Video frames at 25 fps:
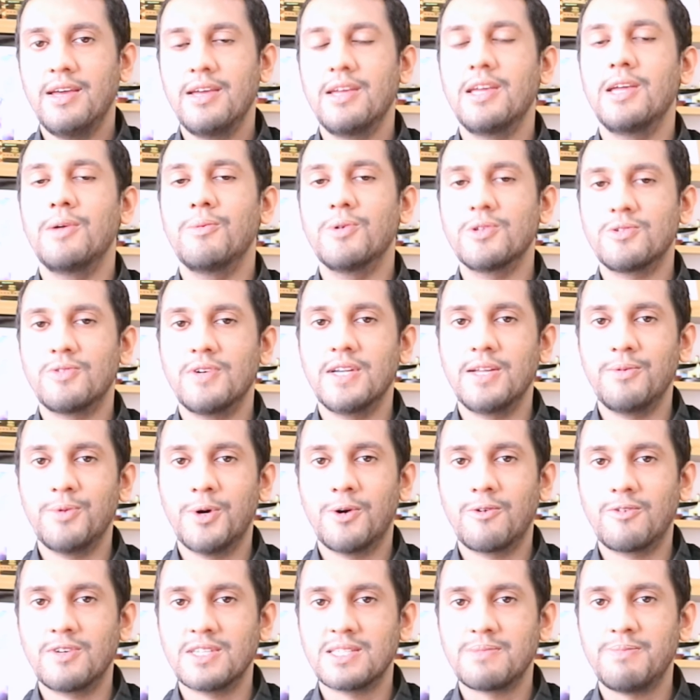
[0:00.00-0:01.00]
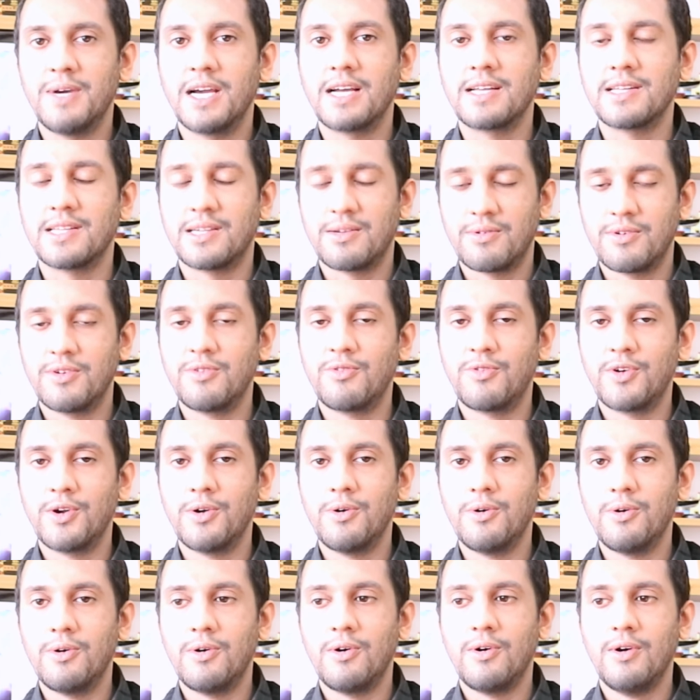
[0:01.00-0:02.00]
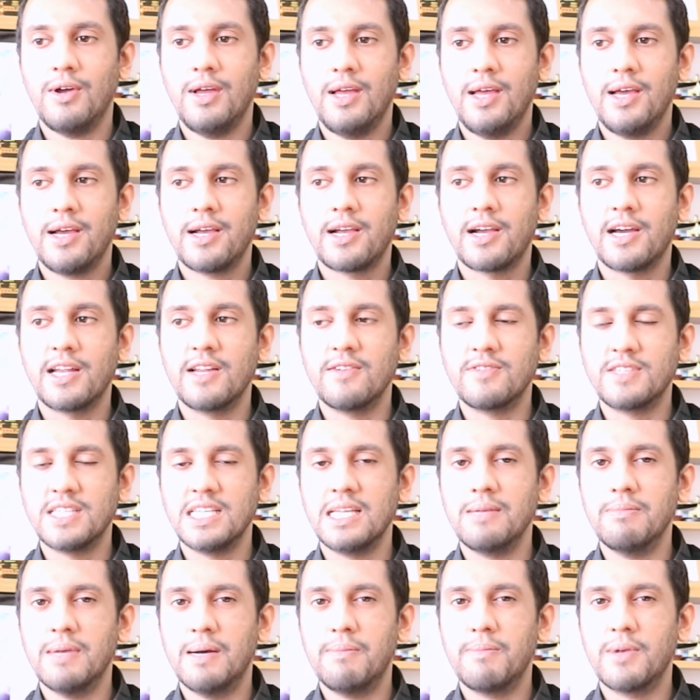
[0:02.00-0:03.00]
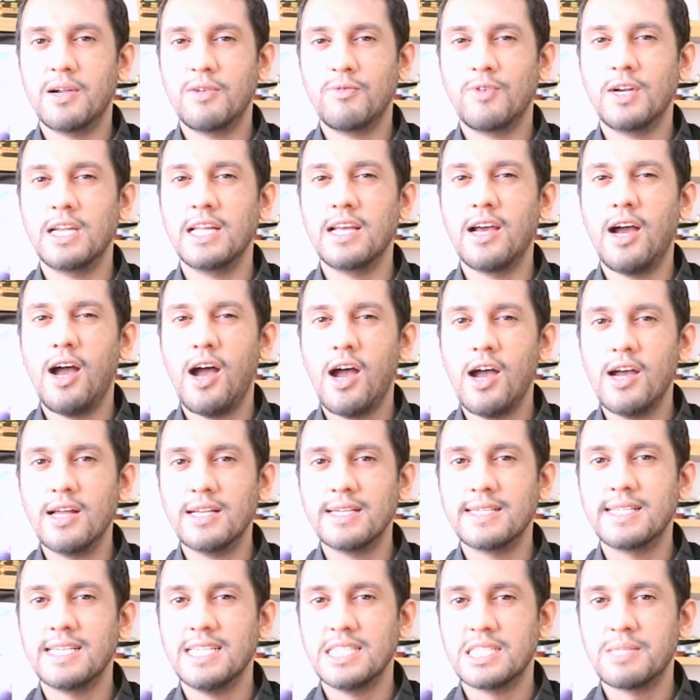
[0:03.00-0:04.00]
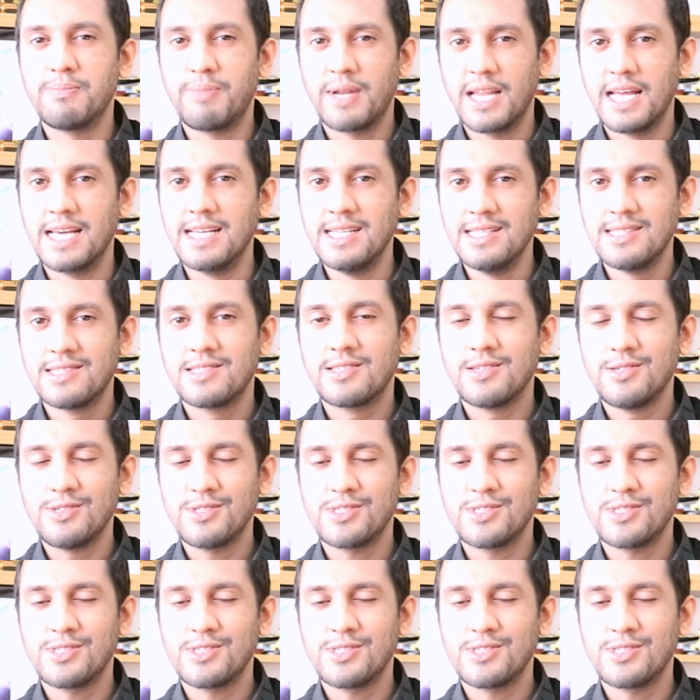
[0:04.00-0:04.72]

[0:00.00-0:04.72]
he was really well respected and a real kind of team member and really earned his place.